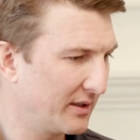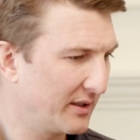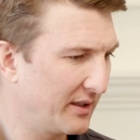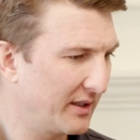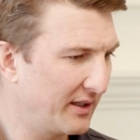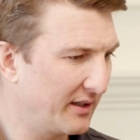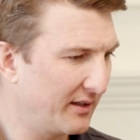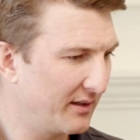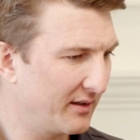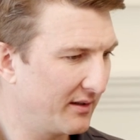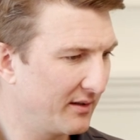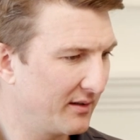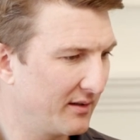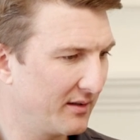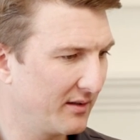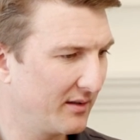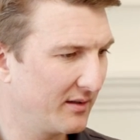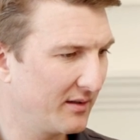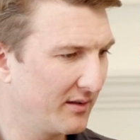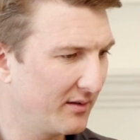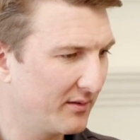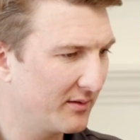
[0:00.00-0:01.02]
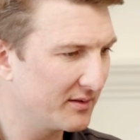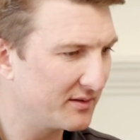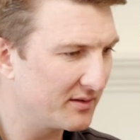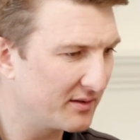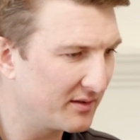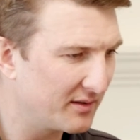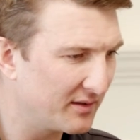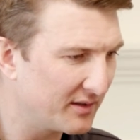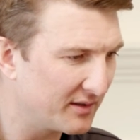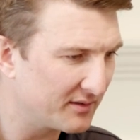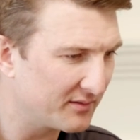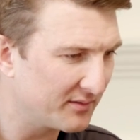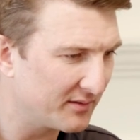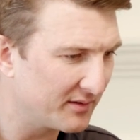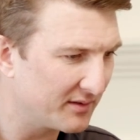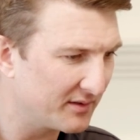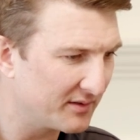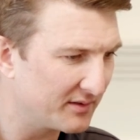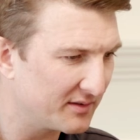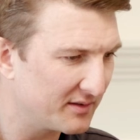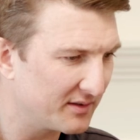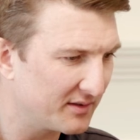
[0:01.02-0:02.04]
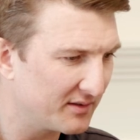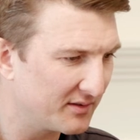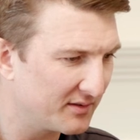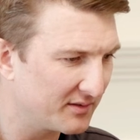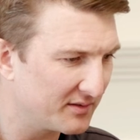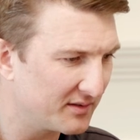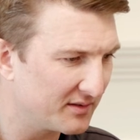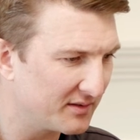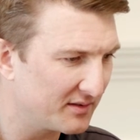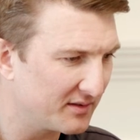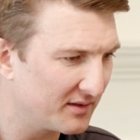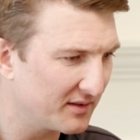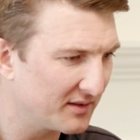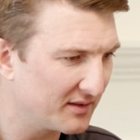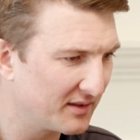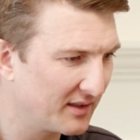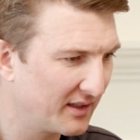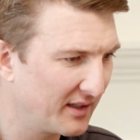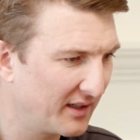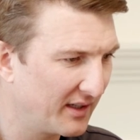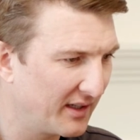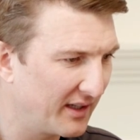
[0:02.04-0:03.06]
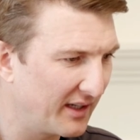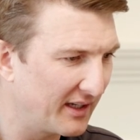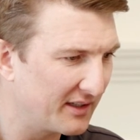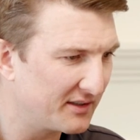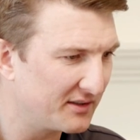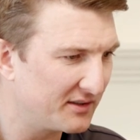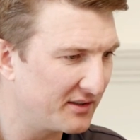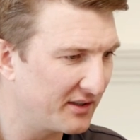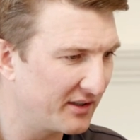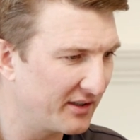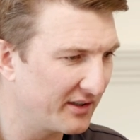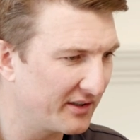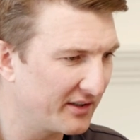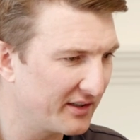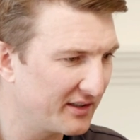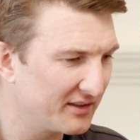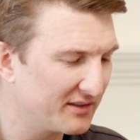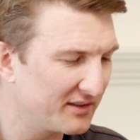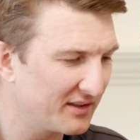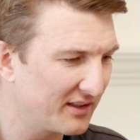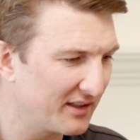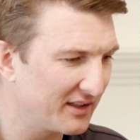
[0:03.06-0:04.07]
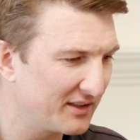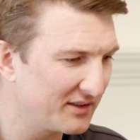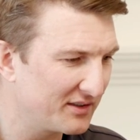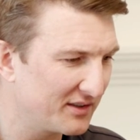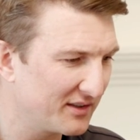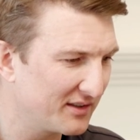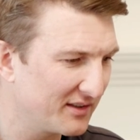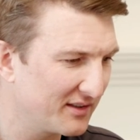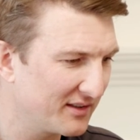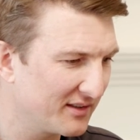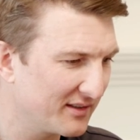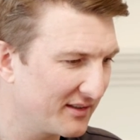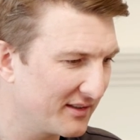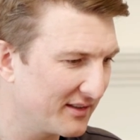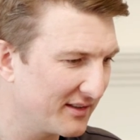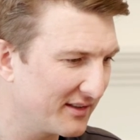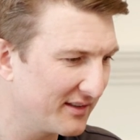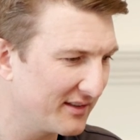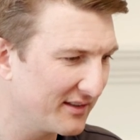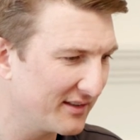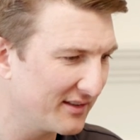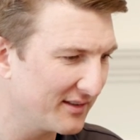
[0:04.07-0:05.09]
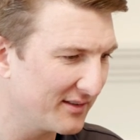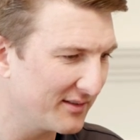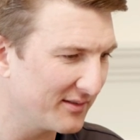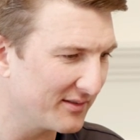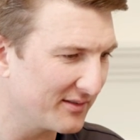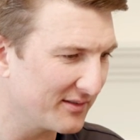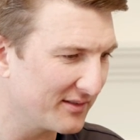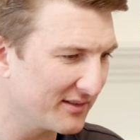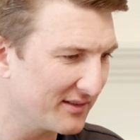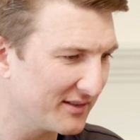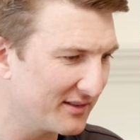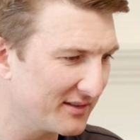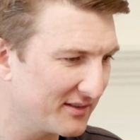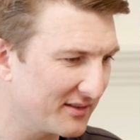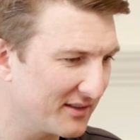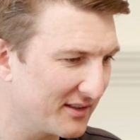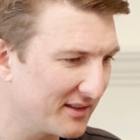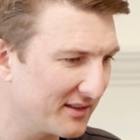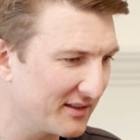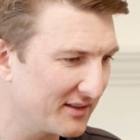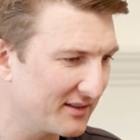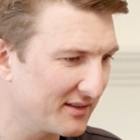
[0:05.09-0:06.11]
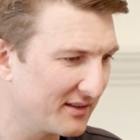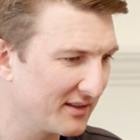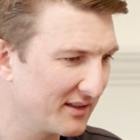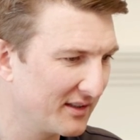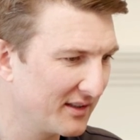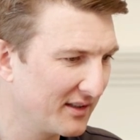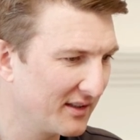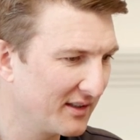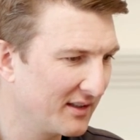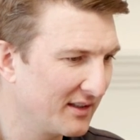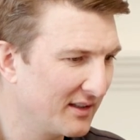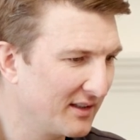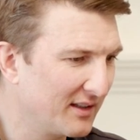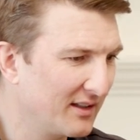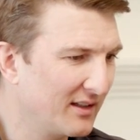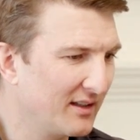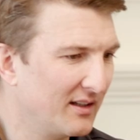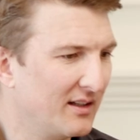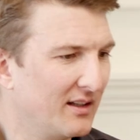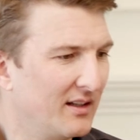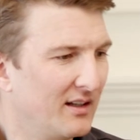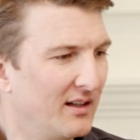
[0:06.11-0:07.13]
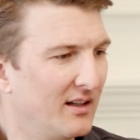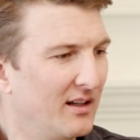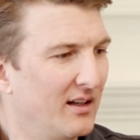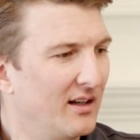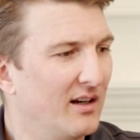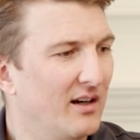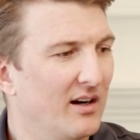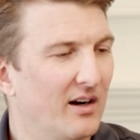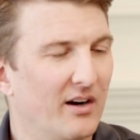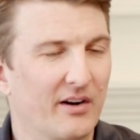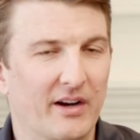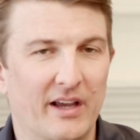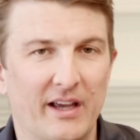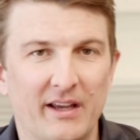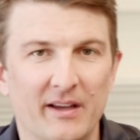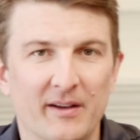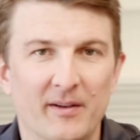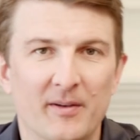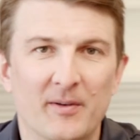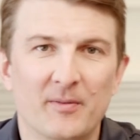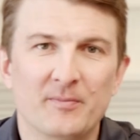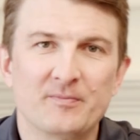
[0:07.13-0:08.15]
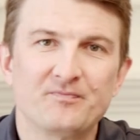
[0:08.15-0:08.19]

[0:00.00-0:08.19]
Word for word: Okay, what's our next one here? So let's insulate. Exterior insulation. Yeah. Oh, these guys. Okay.